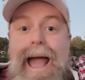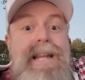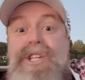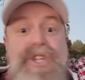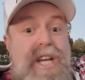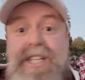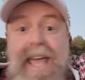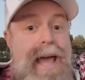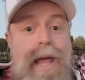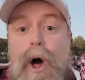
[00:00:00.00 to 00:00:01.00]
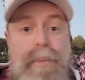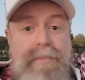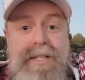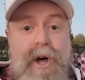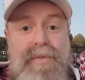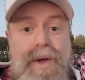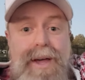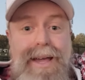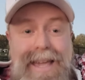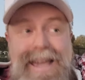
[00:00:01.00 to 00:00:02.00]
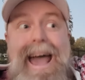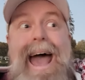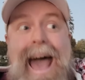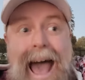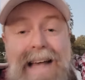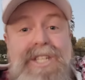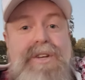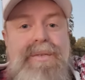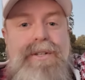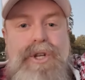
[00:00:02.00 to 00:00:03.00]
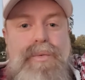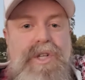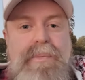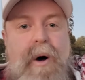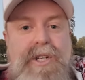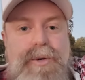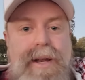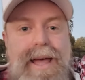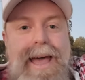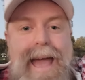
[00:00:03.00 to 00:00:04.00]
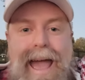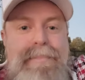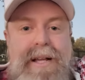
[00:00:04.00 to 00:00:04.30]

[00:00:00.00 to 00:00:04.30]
and he just can't help himself. He has to, to respond to it and